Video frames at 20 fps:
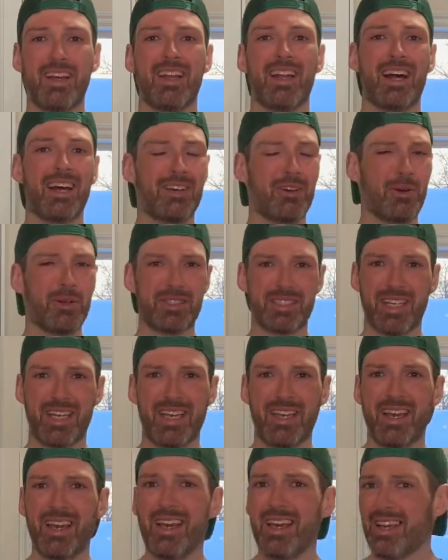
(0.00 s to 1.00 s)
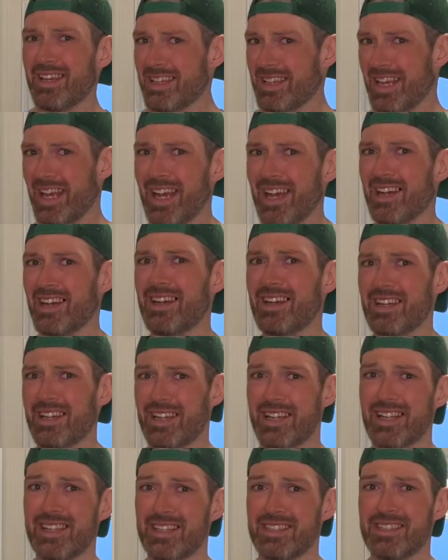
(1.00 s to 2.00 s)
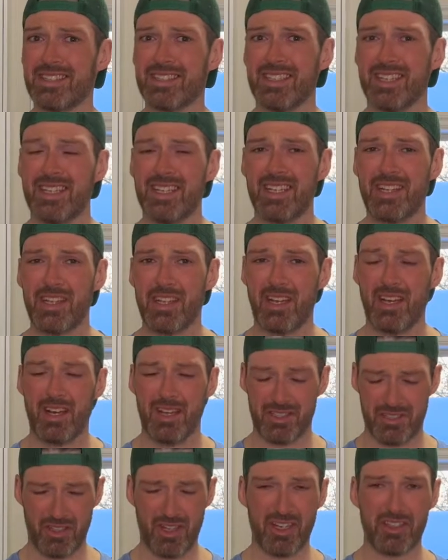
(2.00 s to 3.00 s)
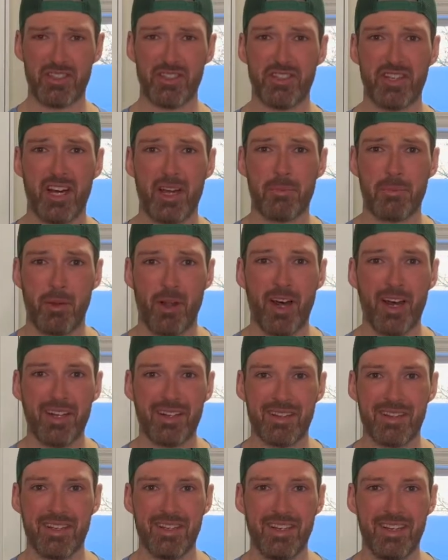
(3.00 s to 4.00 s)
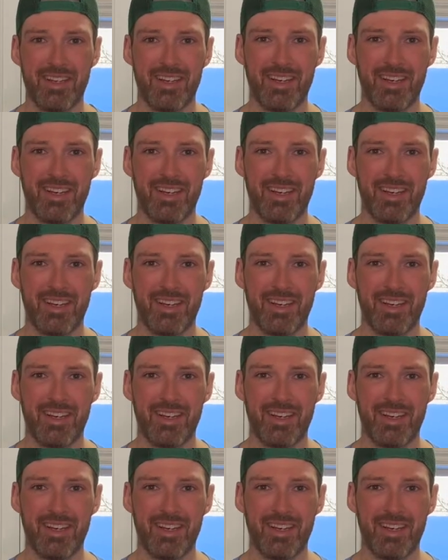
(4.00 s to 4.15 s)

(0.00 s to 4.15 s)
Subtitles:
I always say, yeah, it is, as long as you're not broccoli.